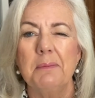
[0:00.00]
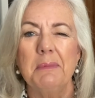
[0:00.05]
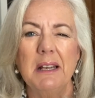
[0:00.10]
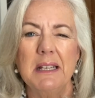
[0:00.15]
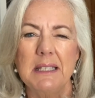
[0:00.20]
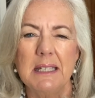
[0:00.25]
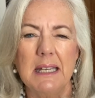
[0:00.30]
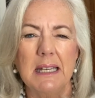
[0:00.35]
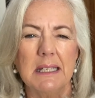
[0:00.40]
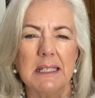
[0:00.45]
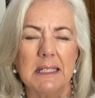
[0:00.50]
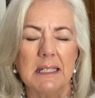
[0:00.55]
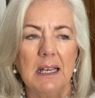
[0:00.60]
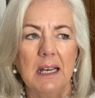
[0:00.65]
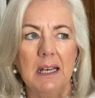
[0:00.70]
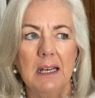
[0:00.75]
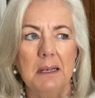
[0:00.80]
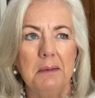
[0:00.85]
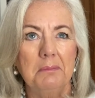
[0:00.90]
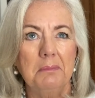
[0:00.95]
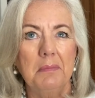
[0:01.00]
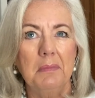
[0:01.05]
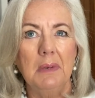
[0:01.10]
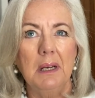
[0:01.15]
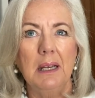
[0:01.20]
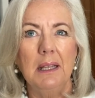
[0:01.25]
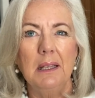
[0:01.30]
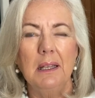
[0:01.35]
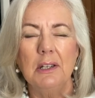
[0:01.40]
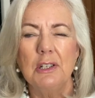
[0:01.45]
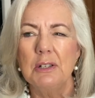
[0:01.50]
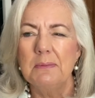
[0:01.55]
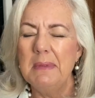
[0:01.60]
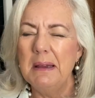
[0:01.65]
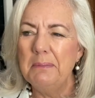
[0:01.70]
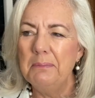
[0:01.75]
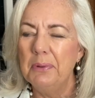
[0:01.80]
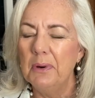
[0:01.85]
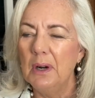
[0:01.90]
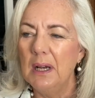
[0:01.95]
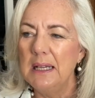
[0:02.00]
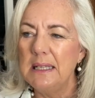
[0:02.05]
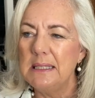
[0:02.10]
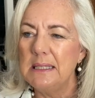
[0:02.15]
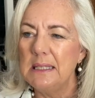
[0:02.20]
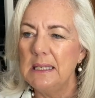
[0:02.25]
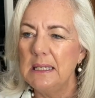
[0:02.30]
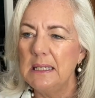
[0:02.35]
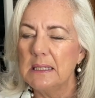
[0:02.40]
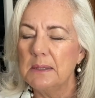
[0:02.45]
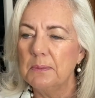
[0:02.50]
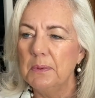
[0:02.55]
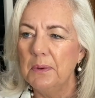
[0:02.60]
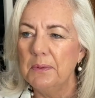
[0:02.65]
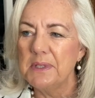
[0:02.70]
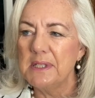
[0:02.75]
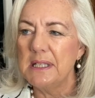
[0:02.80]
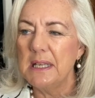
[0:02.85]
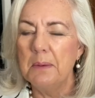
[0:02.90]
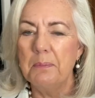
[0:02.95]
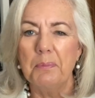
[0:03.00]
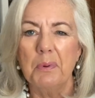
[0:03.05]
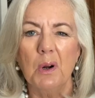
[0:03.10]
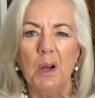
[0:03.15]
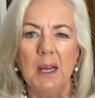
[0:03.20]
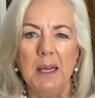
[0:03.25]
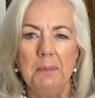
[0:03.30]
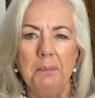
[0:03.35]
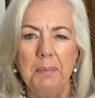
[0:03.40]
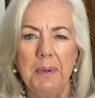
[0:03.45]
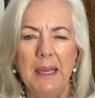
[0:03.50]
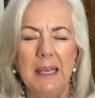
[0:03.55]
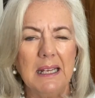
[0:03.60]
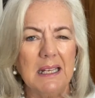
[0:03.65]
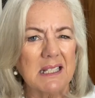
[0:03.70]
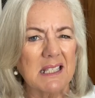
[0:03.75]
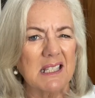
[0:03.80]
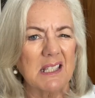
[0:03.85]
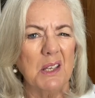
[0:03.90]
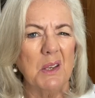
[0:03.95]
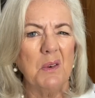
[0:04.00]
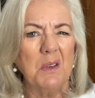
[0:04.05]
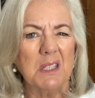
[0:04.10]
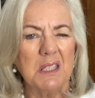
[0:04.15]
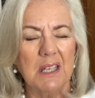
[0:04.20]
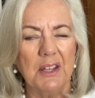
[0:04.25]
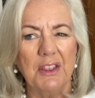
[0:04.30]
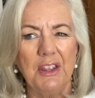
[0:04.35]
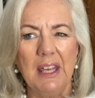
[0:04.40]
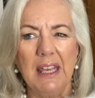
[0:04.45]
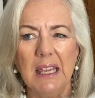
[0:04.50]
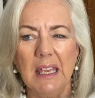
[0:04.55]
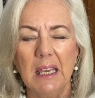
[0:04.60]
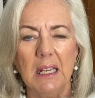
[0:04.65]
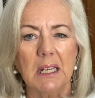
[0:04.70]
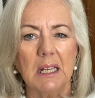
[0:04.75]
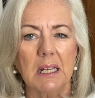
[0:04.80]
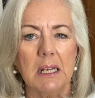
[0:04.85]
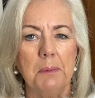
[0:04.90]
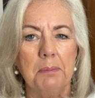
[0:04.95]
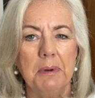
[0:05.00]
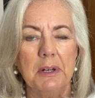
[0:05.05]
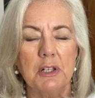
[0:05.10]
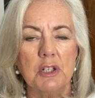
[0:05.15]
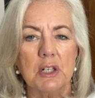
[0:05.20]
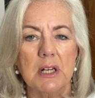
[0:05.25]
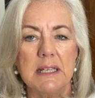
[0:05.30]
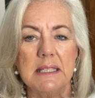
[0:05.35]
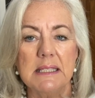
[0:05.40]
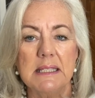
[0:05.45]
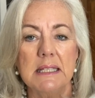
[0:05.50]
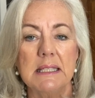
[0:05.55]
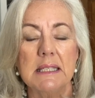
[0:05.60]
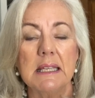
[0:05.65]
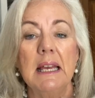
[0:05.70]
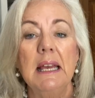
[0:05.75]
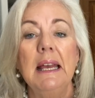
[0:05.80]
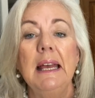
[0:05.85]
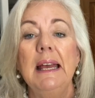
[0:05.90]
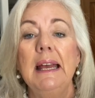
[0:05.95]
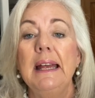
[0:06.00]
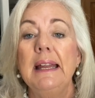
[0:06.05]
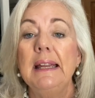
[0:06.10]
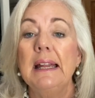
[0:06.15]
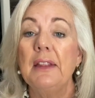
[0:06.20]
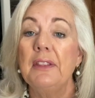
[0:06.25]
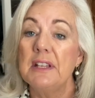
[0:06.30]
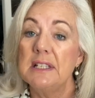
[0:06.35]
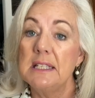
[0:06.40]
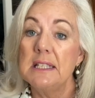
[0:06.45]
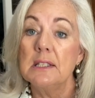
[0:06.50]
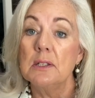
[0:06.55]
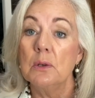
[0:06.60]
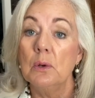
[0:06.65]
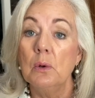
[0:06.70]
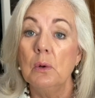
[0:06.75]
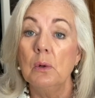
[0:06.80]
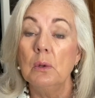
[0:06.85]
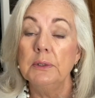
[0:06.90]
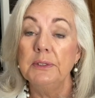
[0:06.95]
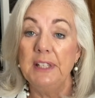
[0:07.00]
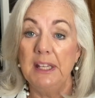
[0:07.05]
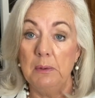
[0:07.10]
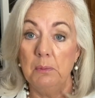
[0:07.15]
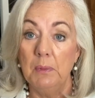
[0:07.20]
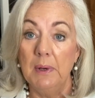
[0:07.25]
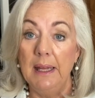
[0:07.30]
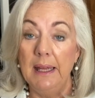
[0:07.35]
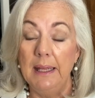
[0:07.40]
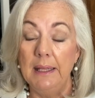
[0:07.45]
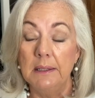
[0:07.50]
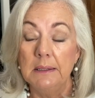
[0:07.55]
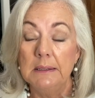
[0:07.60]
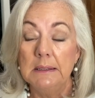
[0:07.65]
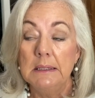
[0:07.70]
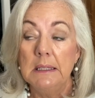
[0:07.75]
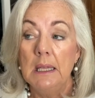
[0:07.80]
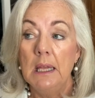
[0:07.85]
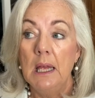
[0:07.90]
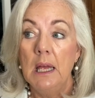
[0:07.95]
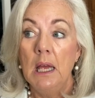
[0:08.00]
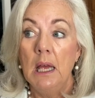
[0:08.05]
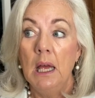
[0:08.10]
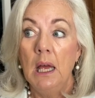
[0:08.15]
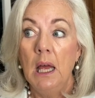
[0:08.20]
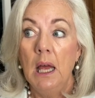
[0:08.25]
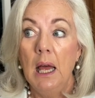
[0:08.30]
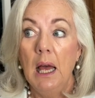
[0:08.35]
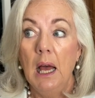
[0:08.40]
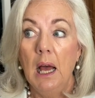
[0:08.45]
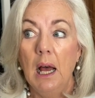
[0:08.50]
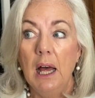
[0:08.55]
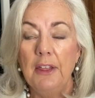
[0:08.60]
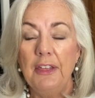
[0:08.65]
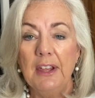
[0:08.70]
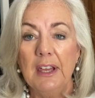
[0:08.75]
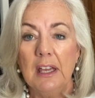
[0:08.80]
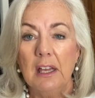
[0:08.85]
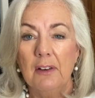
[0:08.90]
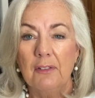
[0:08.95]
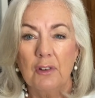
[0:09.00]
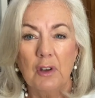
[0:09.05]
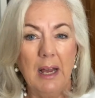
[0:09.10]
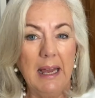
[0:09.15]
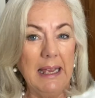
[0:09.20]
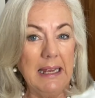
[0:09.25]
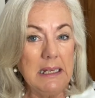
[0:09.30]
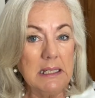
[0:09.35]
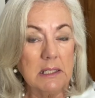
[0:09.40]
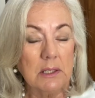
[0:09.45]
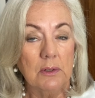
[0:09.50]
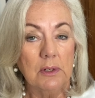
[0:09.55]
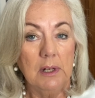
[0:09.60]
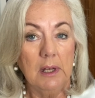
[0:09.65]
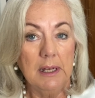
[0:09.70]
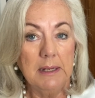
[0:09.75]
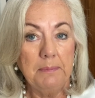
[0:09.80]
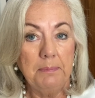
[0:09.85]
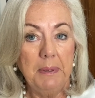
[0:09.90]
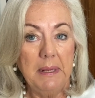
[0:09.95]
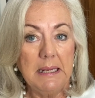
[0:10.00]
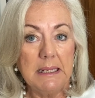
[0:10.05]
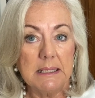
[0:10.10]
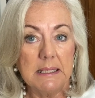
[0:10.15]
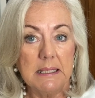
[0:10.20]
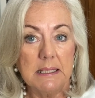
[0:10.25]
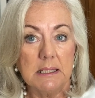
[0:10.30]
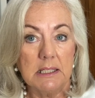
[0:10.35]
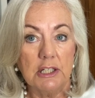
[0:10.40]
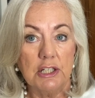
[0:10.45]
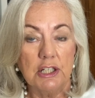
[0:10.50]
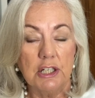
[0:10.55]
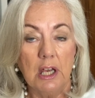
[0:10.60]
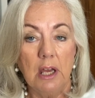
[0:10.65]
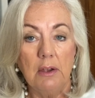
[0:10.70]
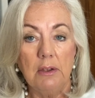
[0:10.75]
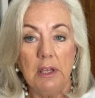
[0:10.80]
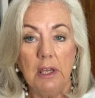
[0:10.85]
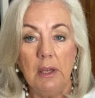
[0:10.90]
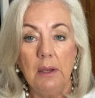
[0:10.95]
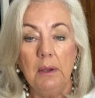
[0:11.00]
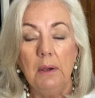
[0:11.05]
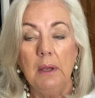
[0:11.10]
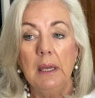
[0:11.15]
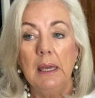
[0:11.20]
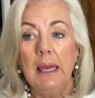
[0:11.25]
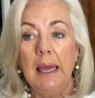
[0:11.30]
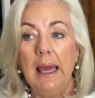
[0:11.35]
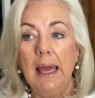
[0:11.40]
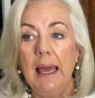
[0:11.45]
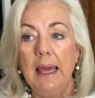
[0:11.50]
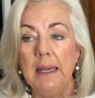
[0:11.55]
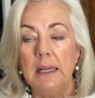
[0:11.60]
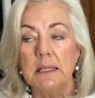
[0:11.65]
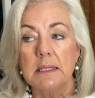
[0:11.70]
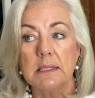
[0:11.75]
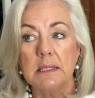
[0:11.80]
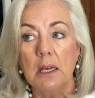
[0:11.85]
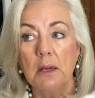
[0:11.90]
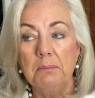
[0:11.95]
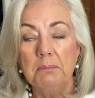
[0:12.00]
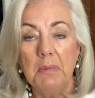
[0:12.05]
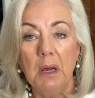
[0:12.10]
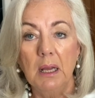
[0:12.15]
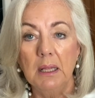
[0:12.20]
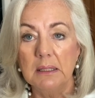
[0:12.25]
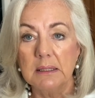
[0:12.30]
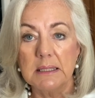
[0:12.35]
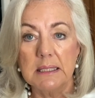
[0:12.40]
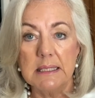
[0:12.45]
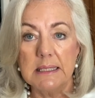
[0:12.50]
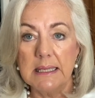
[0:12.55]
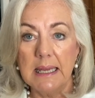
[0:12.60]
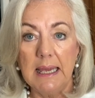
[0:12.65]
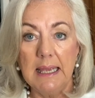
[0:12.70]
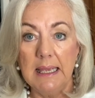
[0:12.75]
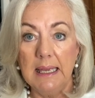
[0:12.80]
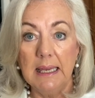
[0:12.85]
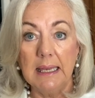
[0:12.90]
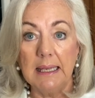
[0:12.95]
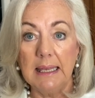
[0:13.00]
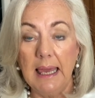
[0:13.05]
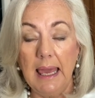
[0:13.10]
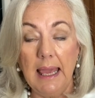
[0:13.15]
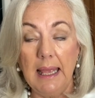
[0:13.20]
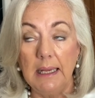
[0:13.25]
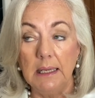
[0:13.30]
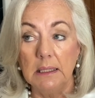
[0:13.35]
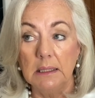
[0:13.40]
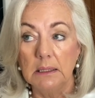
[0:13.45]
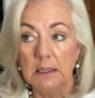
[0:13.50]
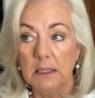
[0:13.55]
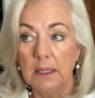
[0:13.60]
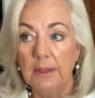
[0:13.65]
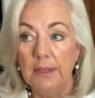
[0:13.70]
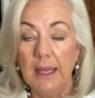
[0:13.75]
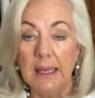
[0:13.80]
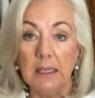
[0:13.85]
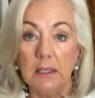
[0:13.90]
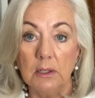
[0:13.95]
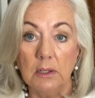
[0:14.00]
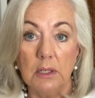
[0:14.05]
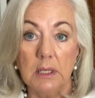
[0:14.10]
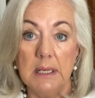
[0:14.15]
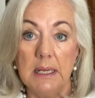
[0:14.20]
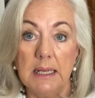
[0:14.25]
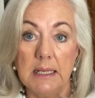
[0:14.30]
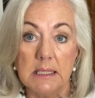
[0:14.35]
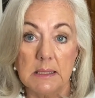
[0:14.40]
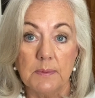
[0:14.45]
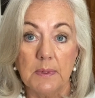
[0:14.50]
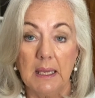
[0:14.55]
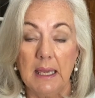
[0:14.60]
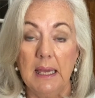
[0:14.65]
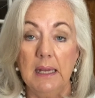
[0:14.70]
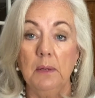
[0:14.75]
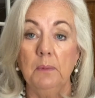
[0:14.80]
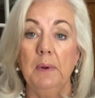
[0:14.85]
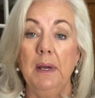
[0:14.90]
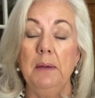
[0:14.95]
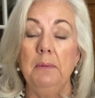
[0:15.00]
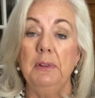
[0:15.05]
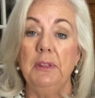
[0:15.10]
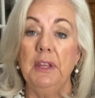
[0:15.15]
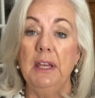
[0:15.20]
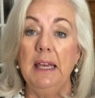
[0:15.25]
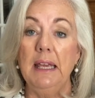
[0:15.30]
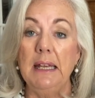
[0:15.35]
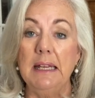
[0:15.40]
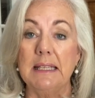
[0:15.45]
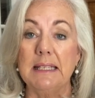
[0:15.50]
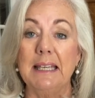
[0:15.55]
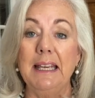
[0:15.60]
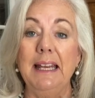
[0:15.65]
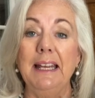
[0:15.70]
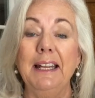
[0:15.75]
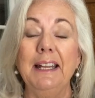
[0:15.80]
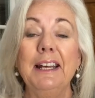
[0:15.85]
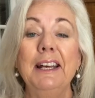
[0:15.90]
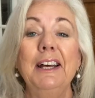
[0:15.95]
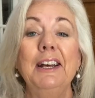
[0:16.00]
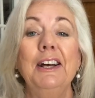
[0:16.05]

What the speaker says: time I did, do you remember, what was it, a bright pink suit, I think, and a couple of dresses. Now, this is all knitwear. I think I've got 8 or 9 pieces to show you, and it's so mild today. Again, thank goodness, we're getting away with the heating.